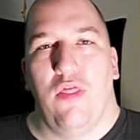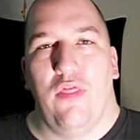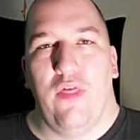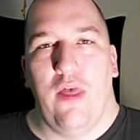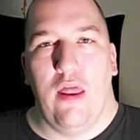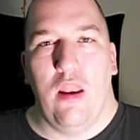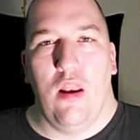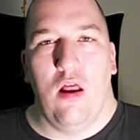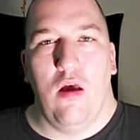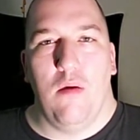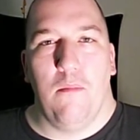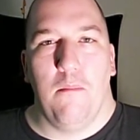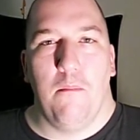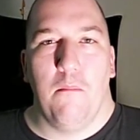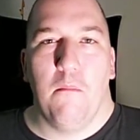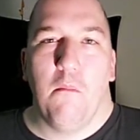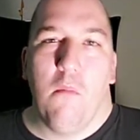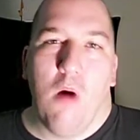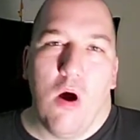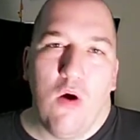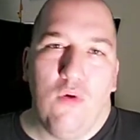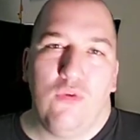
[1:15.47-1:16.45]
that
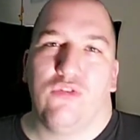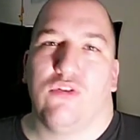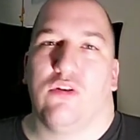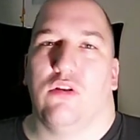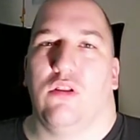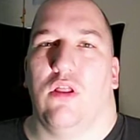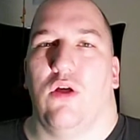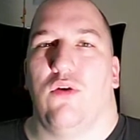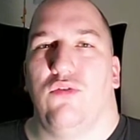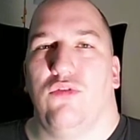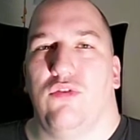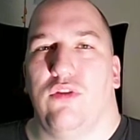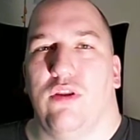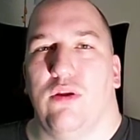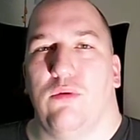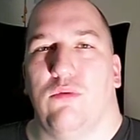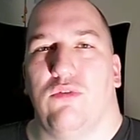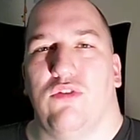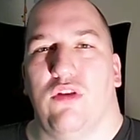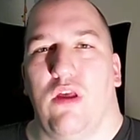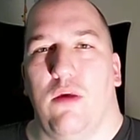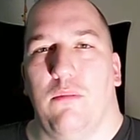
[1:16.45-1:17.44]
most closely
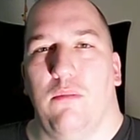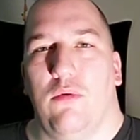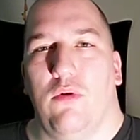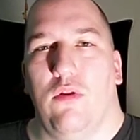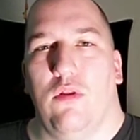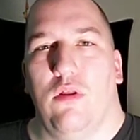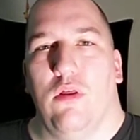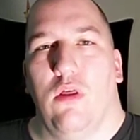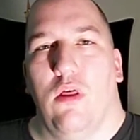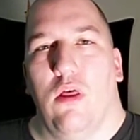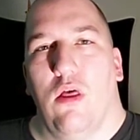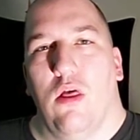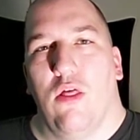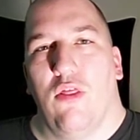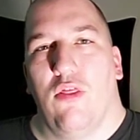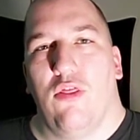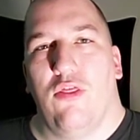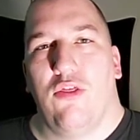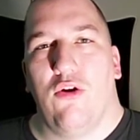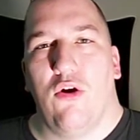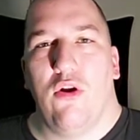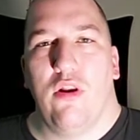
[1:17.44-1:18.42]
resemble
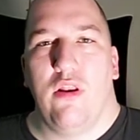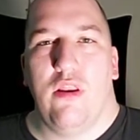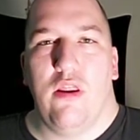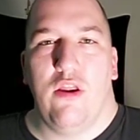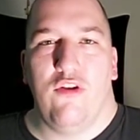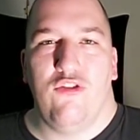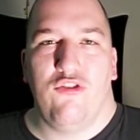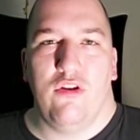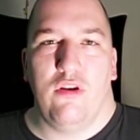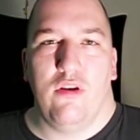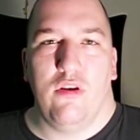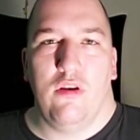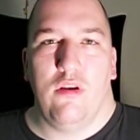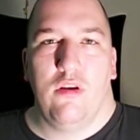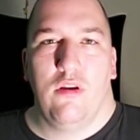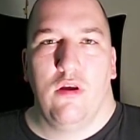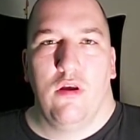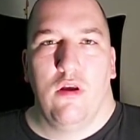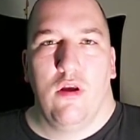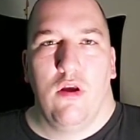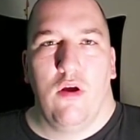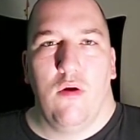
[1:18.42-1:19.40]
third edition,
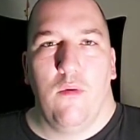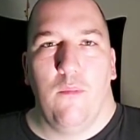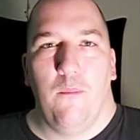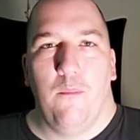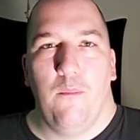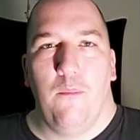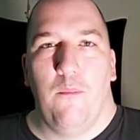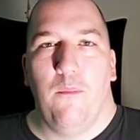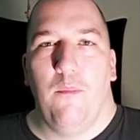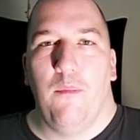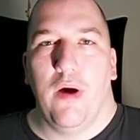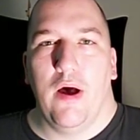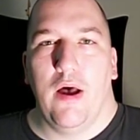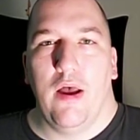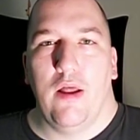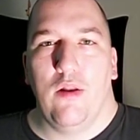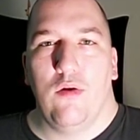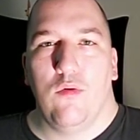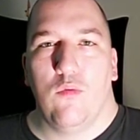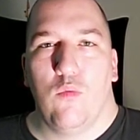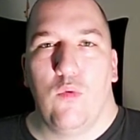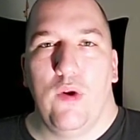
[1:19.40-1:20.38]

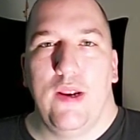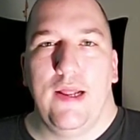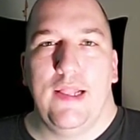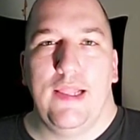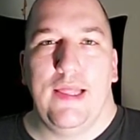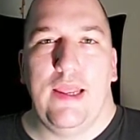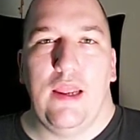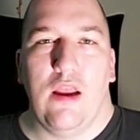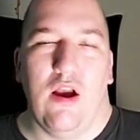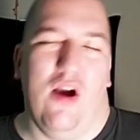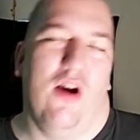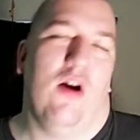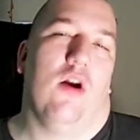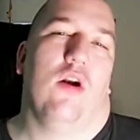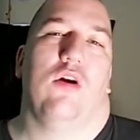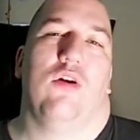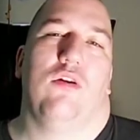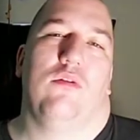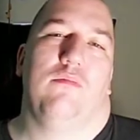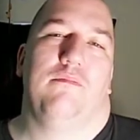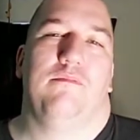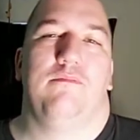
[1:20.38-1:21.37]
but really
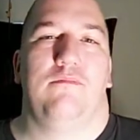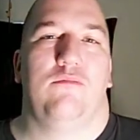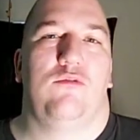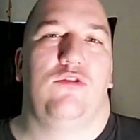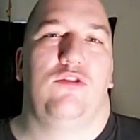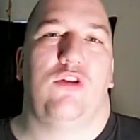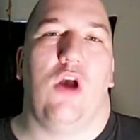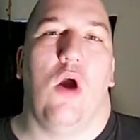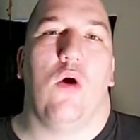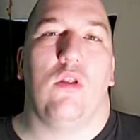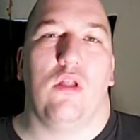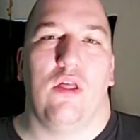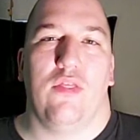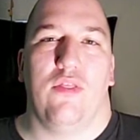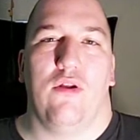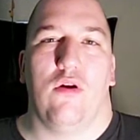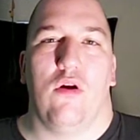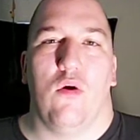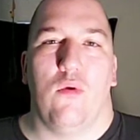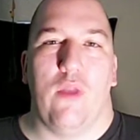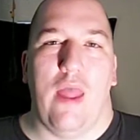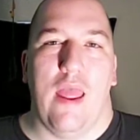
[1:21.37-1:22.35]
are totally
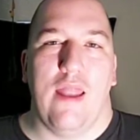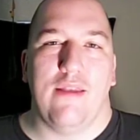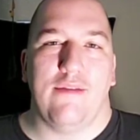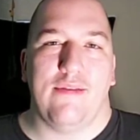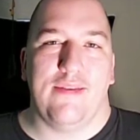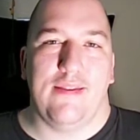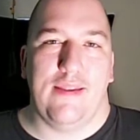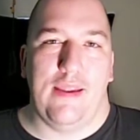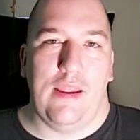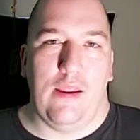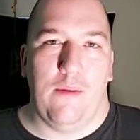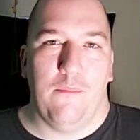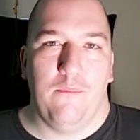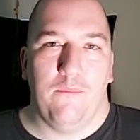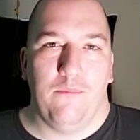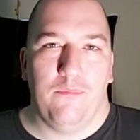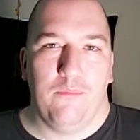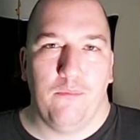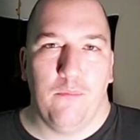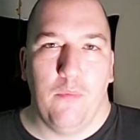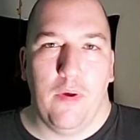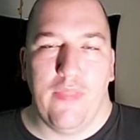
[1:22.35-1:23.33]
their own entity.
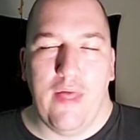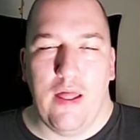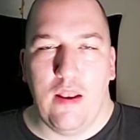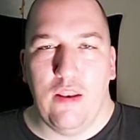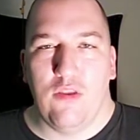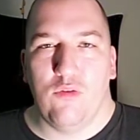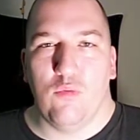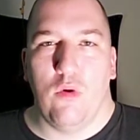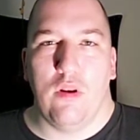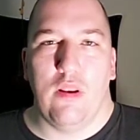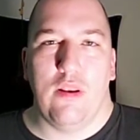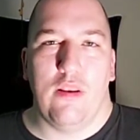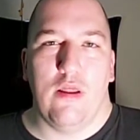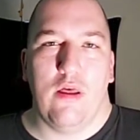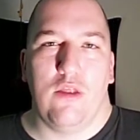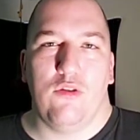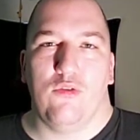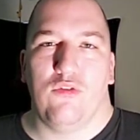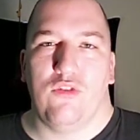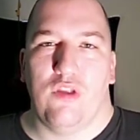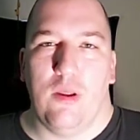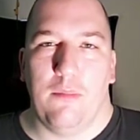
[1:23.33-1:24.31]
But that is what it
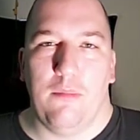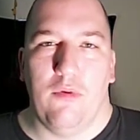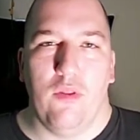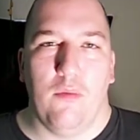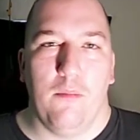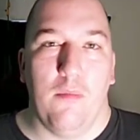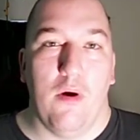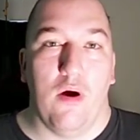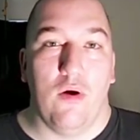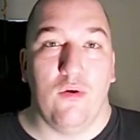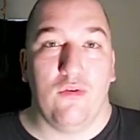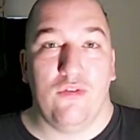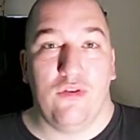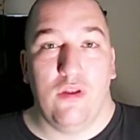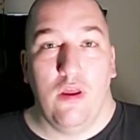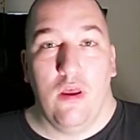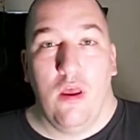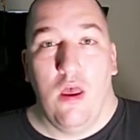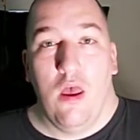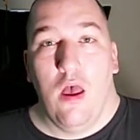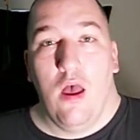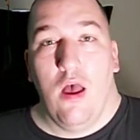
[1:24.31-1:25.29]
does resemble the most.
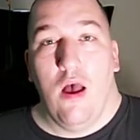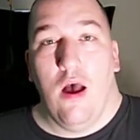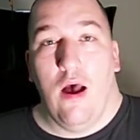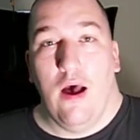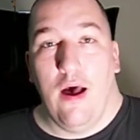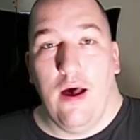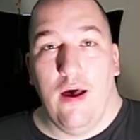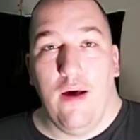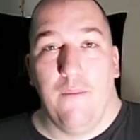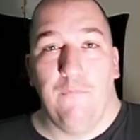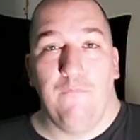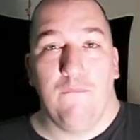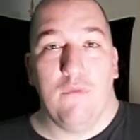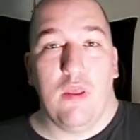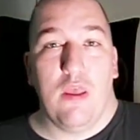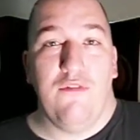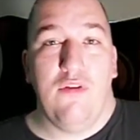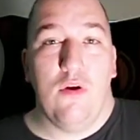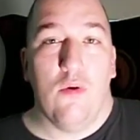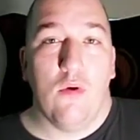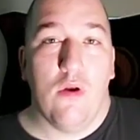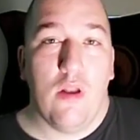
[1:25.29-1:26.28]

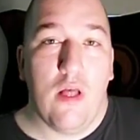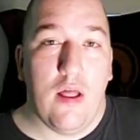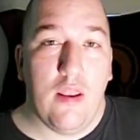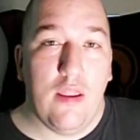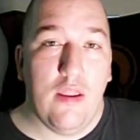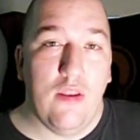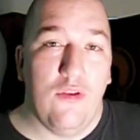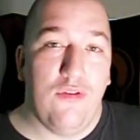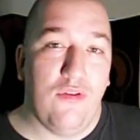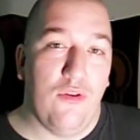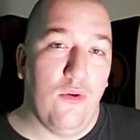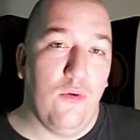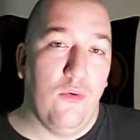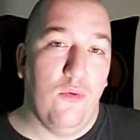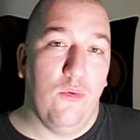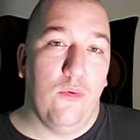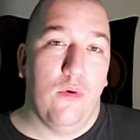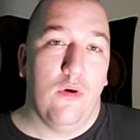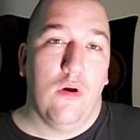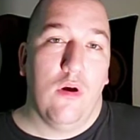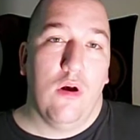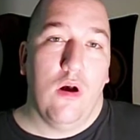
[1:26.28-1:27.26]
If you are not
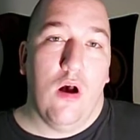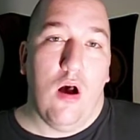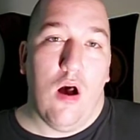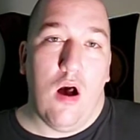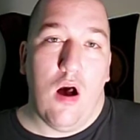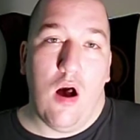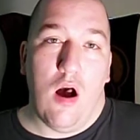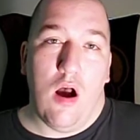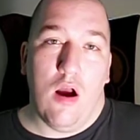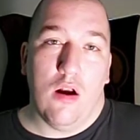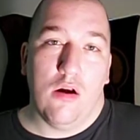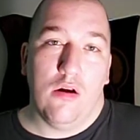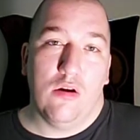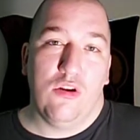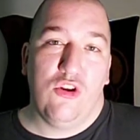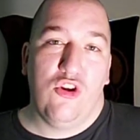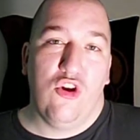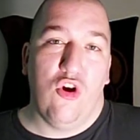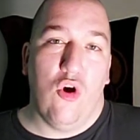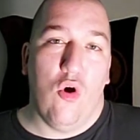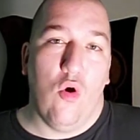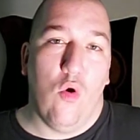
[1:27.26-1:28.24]
into
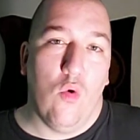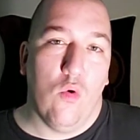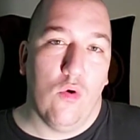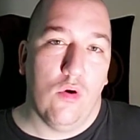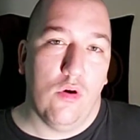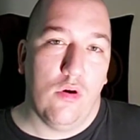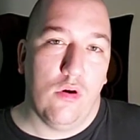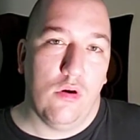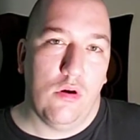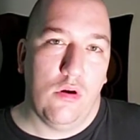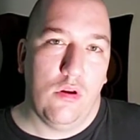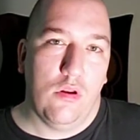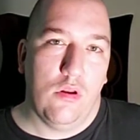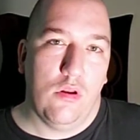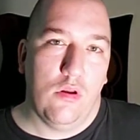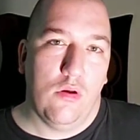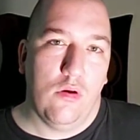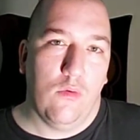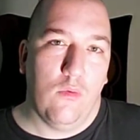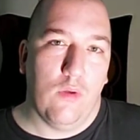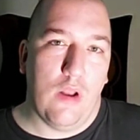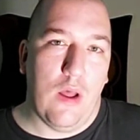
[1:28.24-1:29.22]
hardcore,
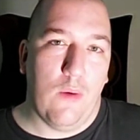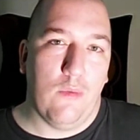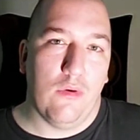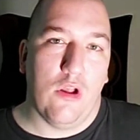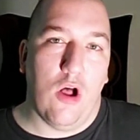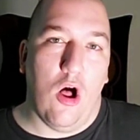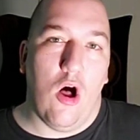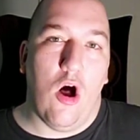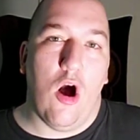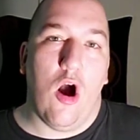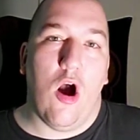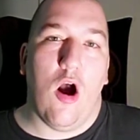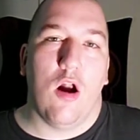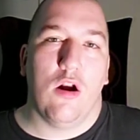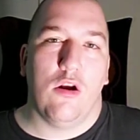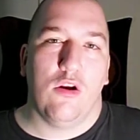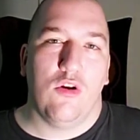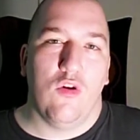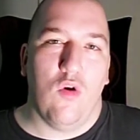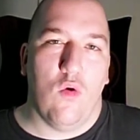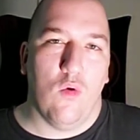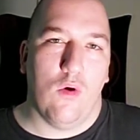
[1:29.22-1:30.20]
what I would call
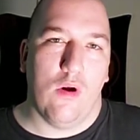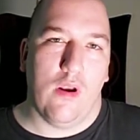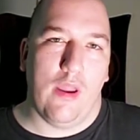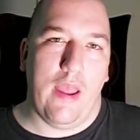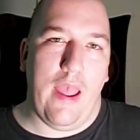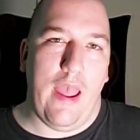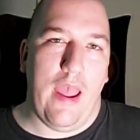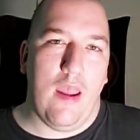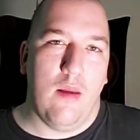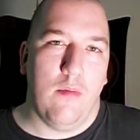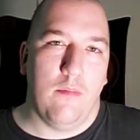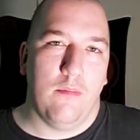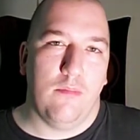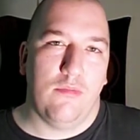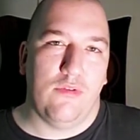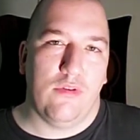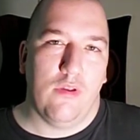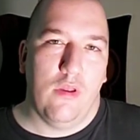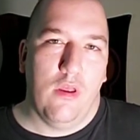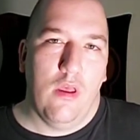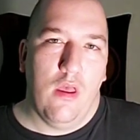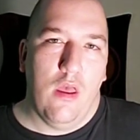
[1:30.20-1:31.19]
hardcore
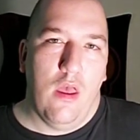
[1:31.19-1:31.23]
games,